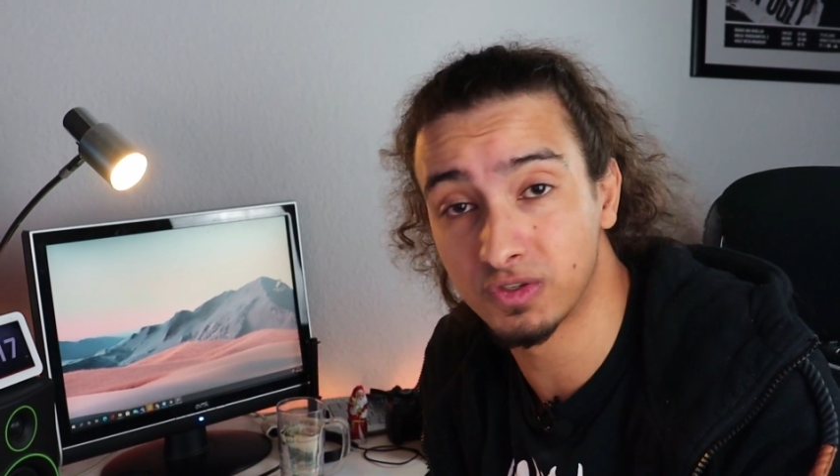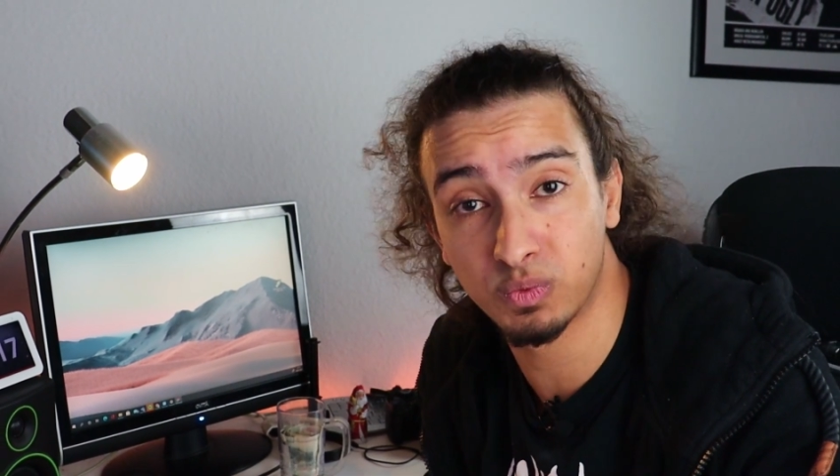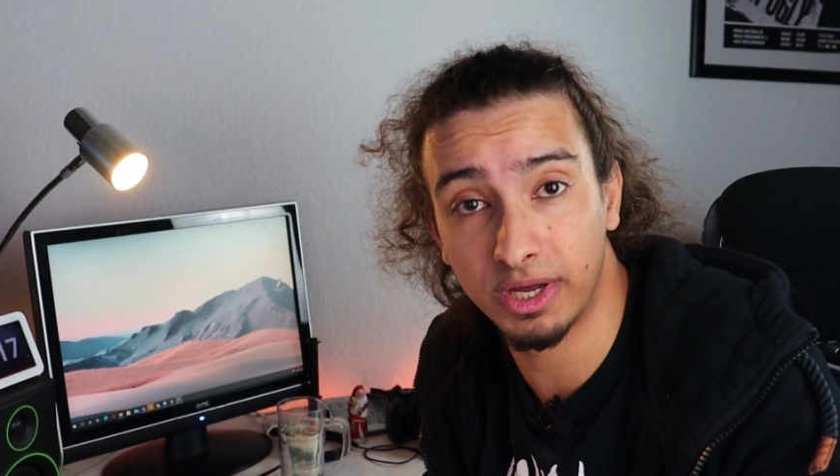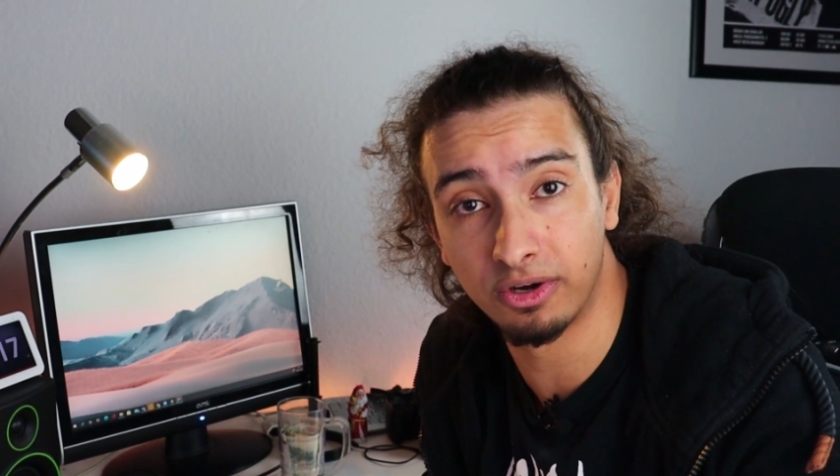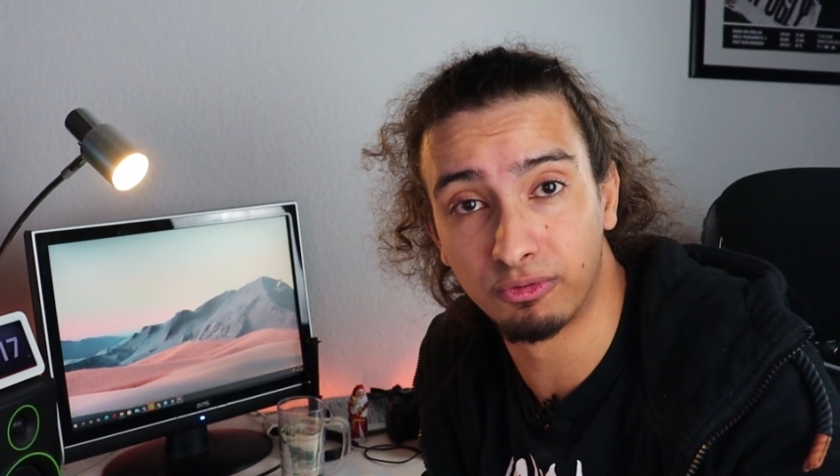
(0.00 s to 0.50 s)
a
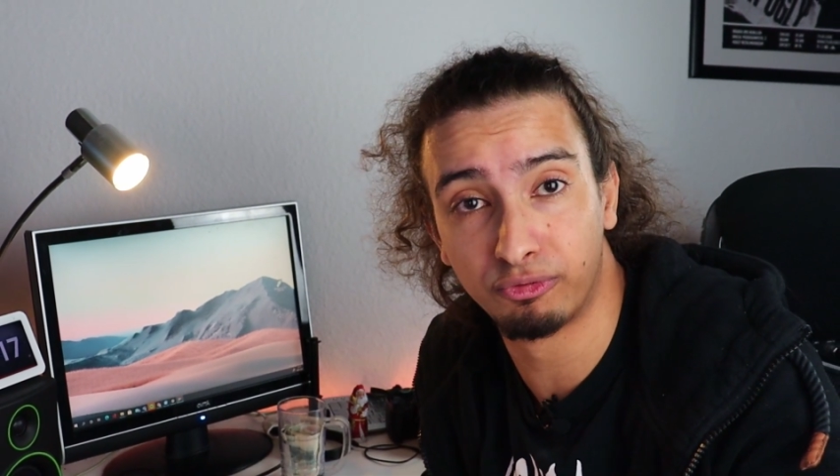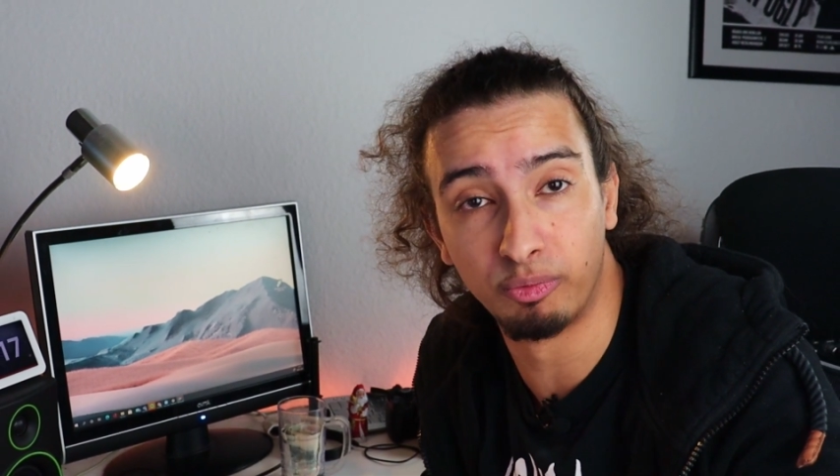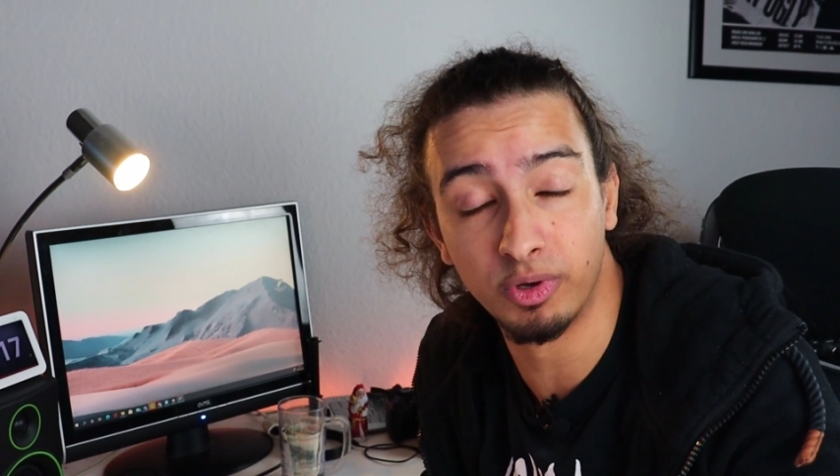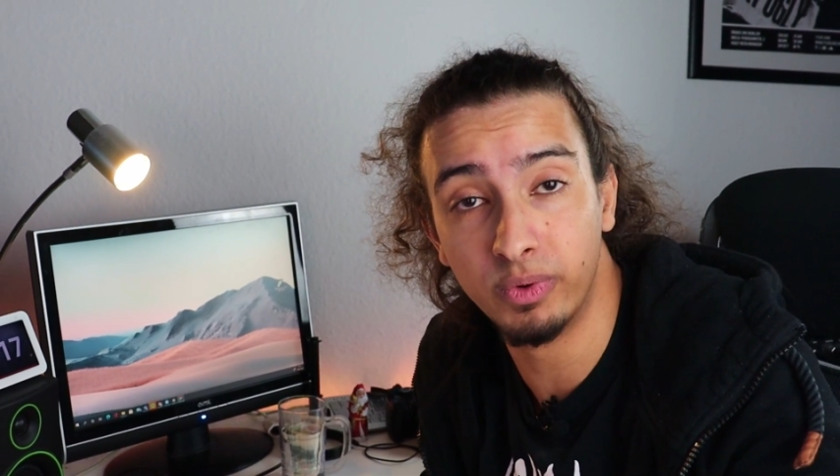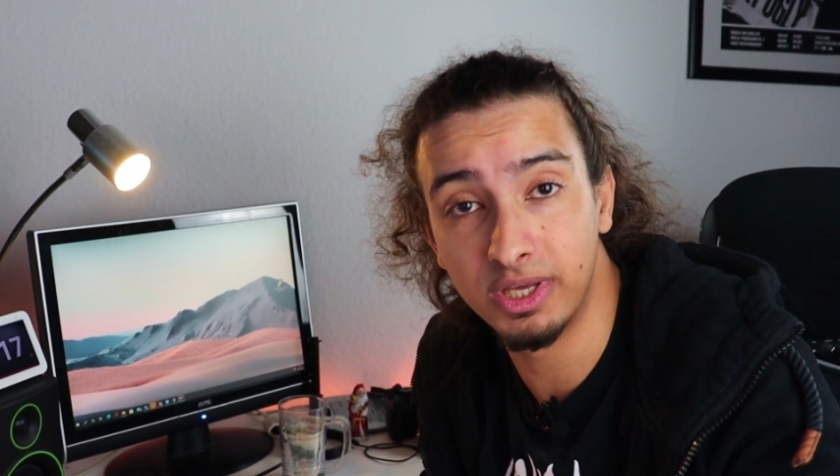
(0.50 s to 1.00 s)
sweater
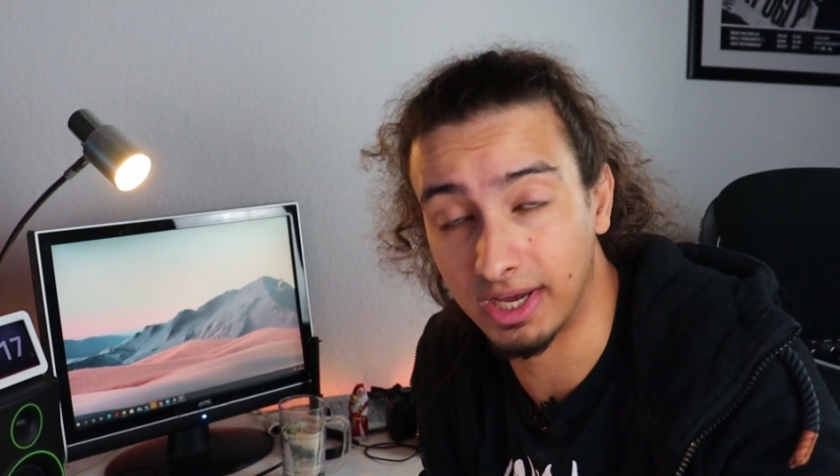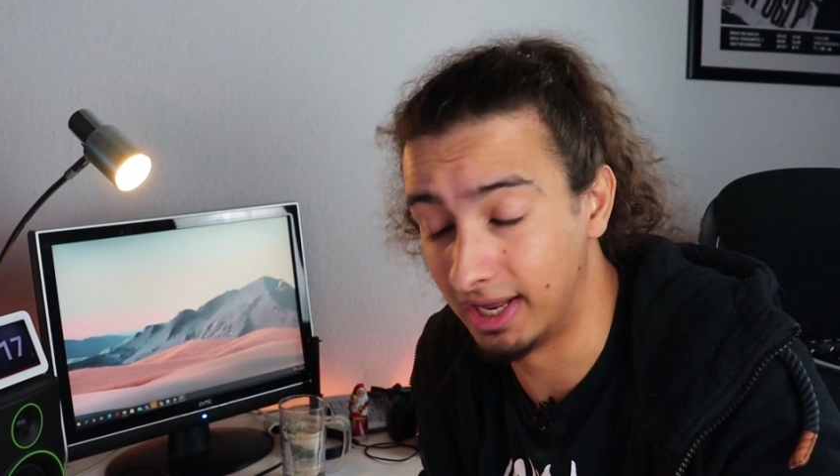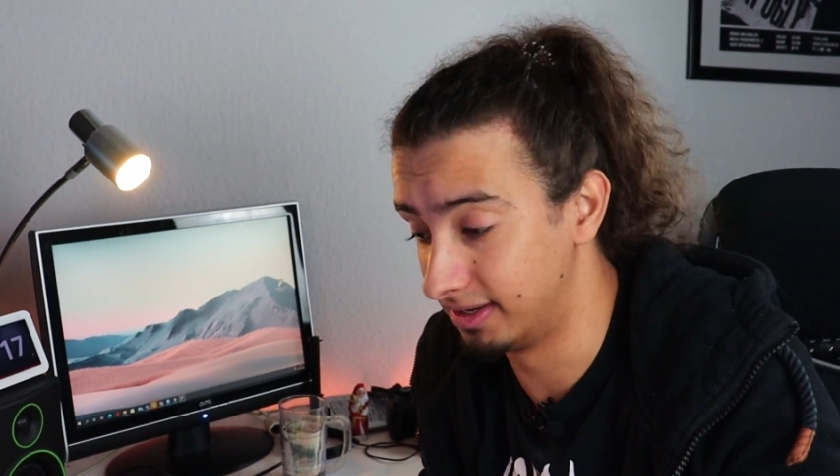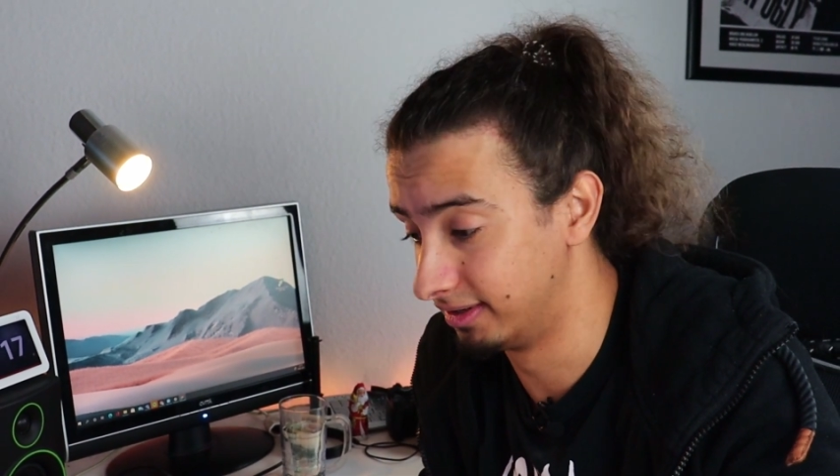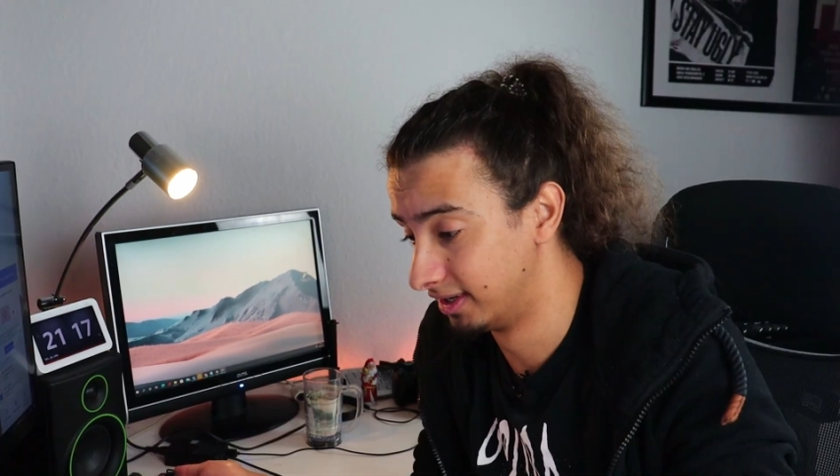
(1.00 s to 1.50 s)
from your
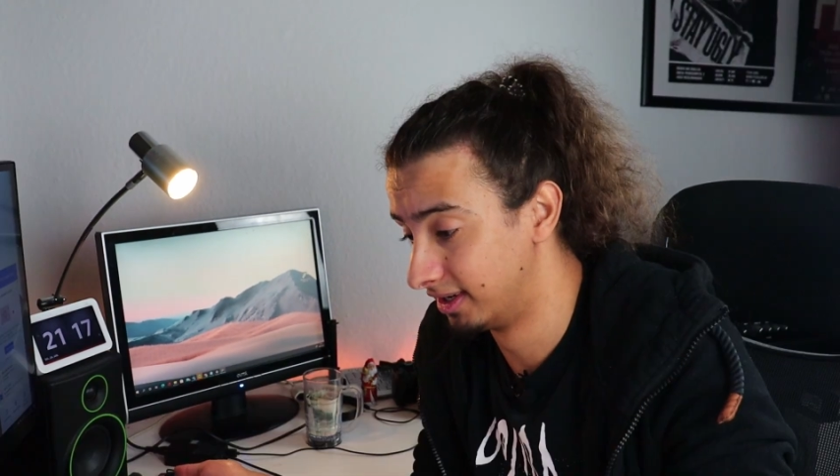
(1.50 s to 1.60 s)
weekend.